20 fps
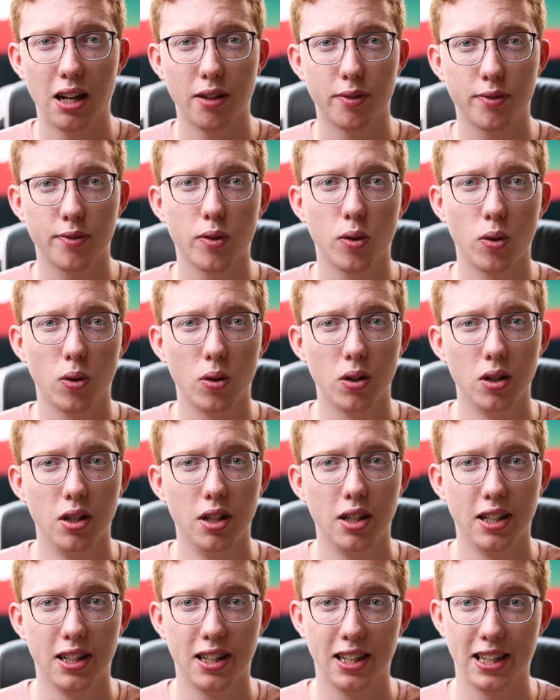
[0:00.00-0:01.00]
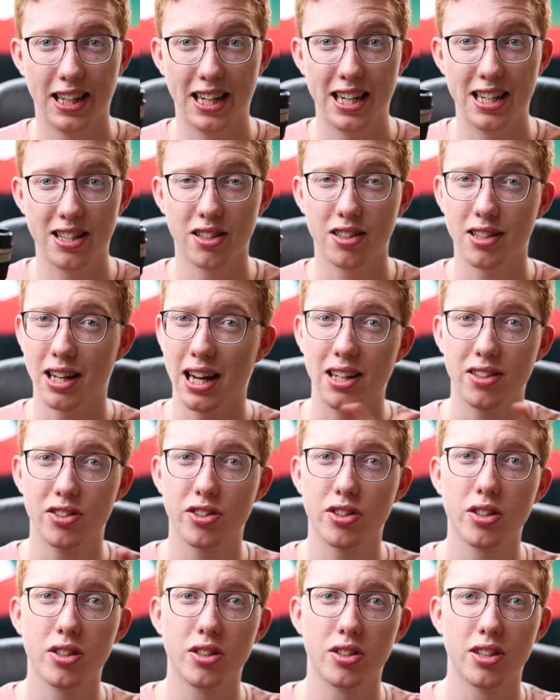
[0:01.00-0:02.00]
f4 isn't as
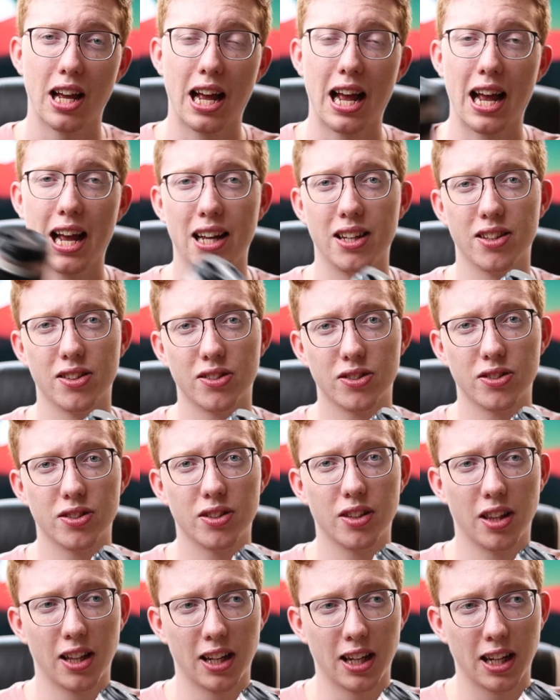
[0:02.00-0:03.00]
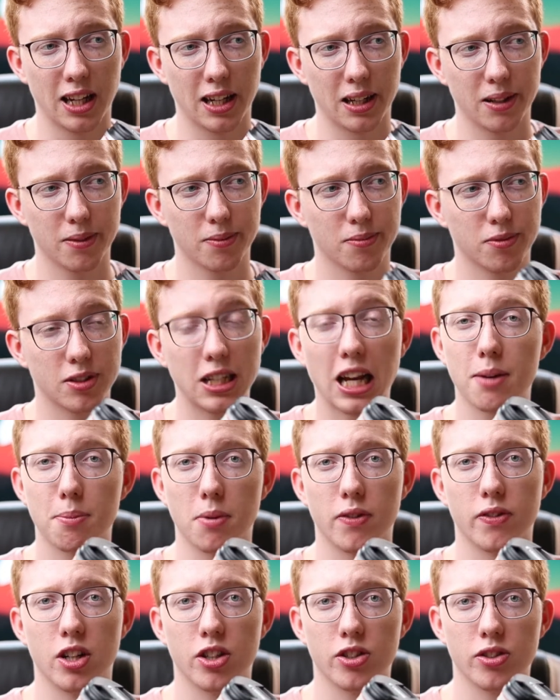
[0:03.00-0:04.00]
good as the
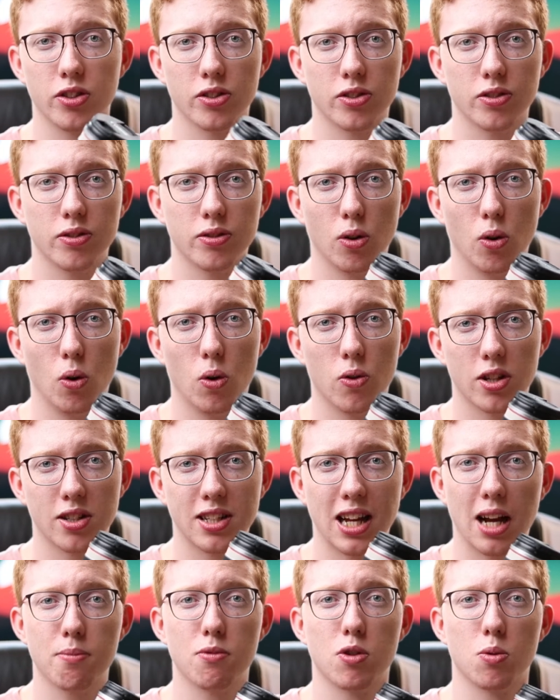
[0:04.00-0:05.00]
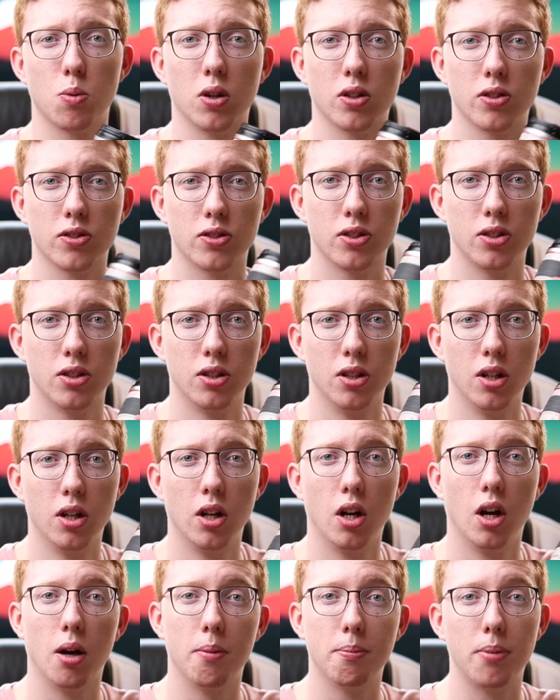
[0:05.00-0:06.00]
Sigma versions or the Tamron ones,
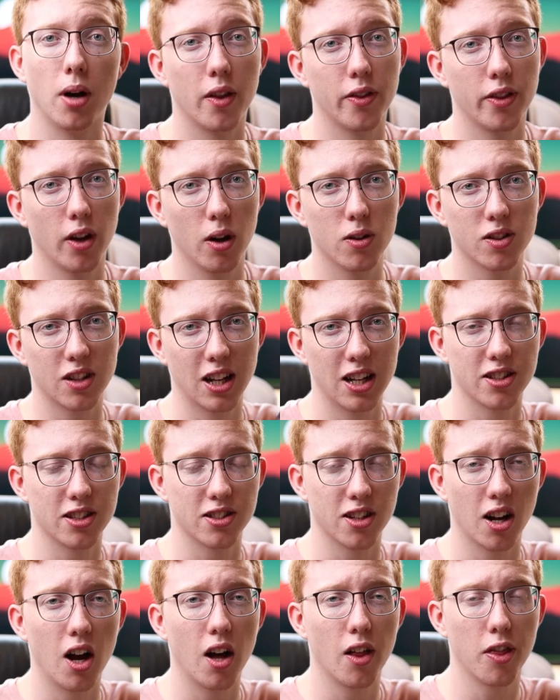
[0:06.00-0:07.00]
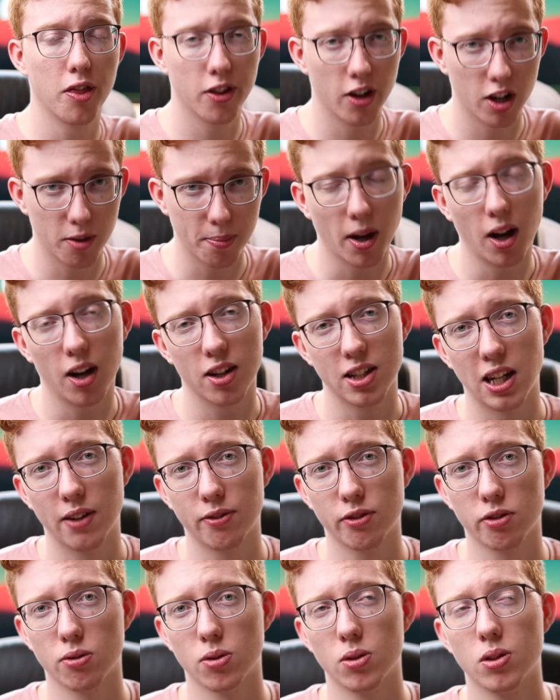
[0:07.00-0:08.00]
but those lenses are third-party
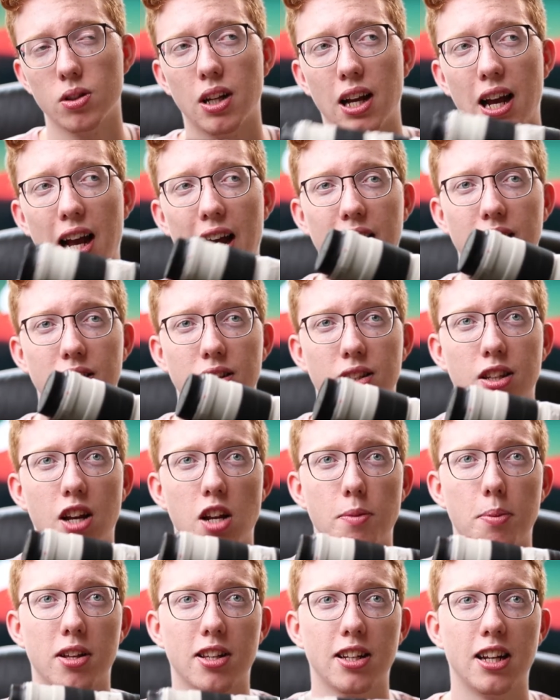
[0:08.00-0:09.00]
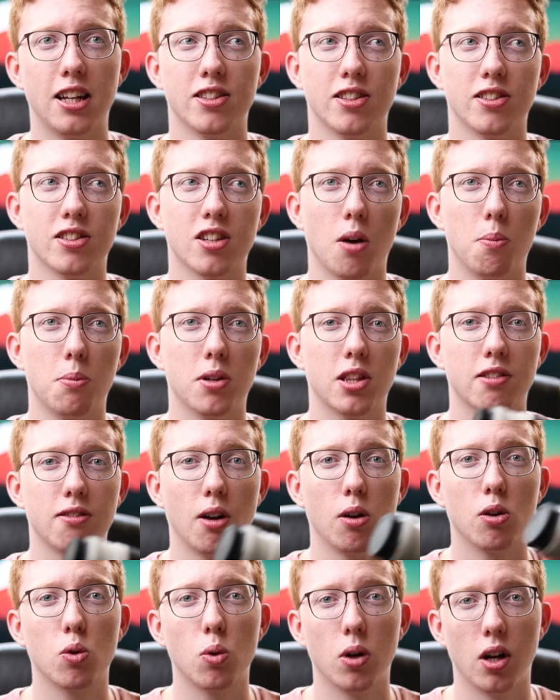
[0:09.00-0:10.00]
after all, and third-party lenses come with their
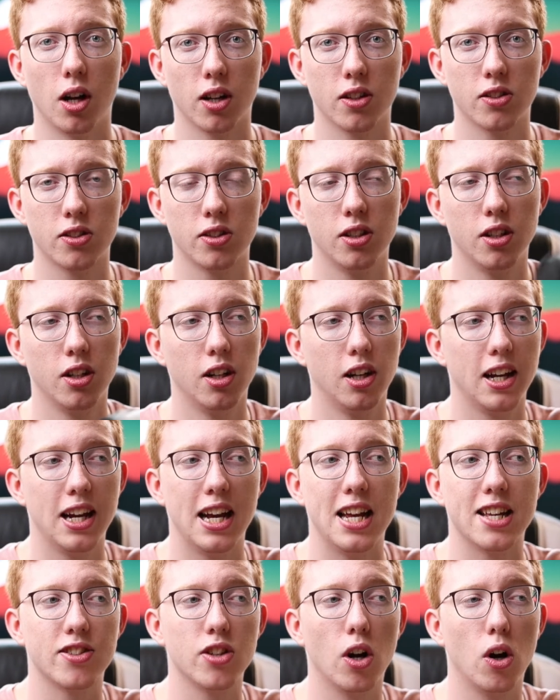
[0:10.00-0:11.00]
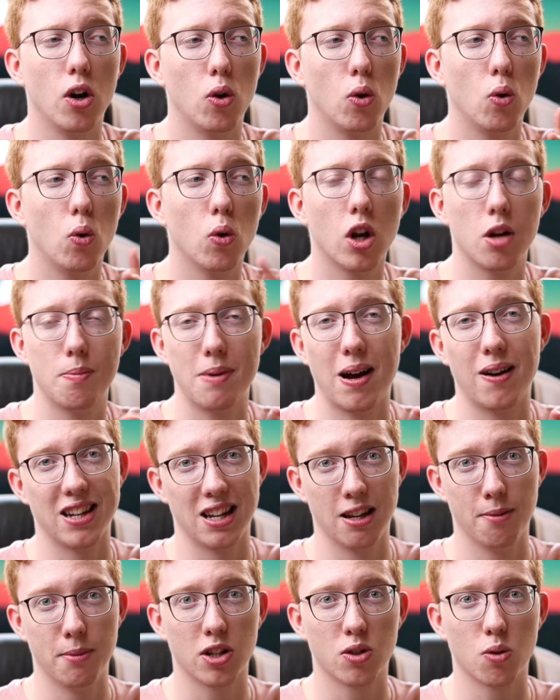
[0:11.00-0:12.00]
own quirks. It's not all about
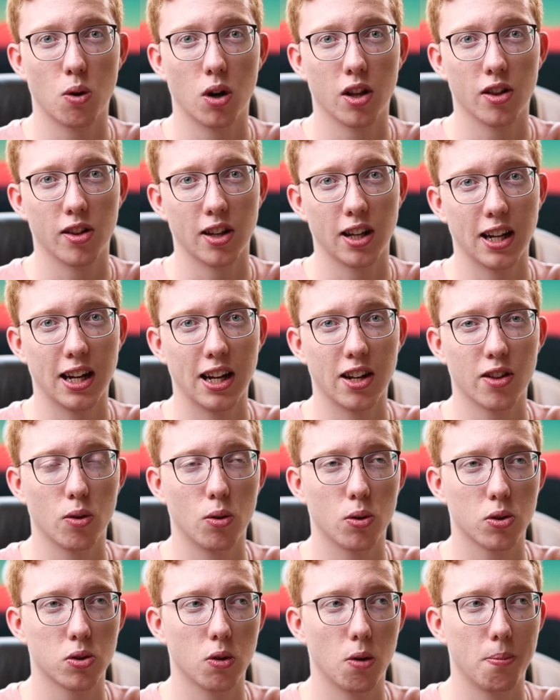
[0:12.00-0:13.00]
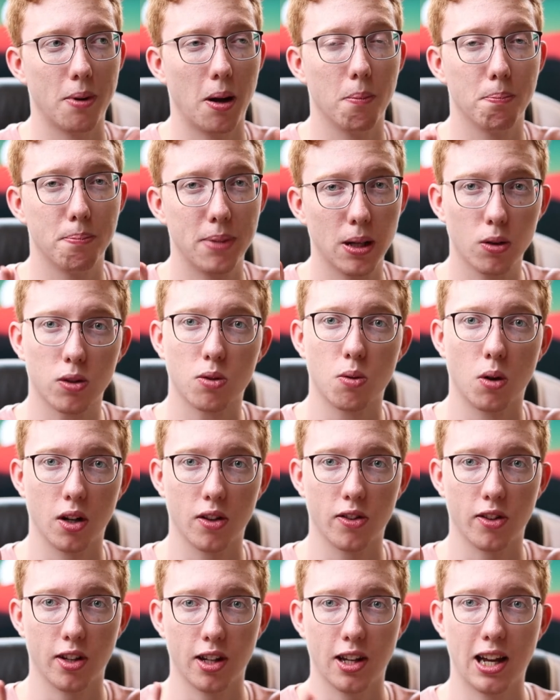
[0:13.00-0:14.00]
image quality, it's also about build
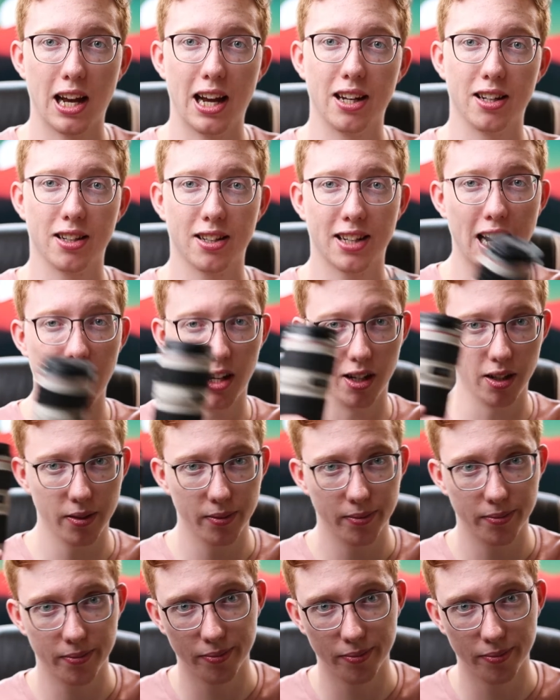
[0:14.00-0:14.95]
quality, and Canon